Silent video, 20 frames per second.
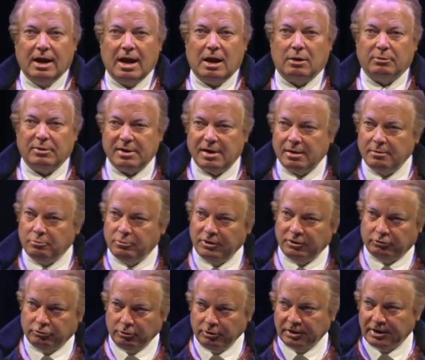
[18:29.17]
And
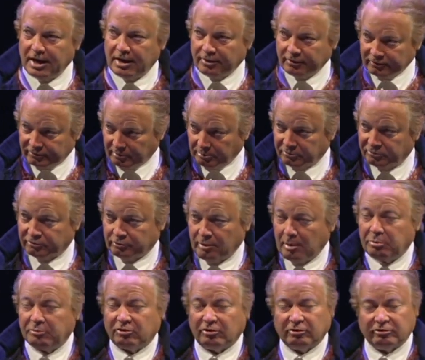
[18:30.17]
we drew together
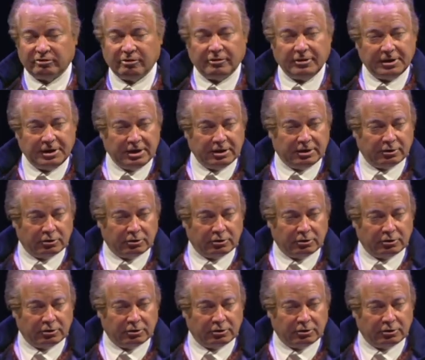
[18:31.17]
subscriptions so that he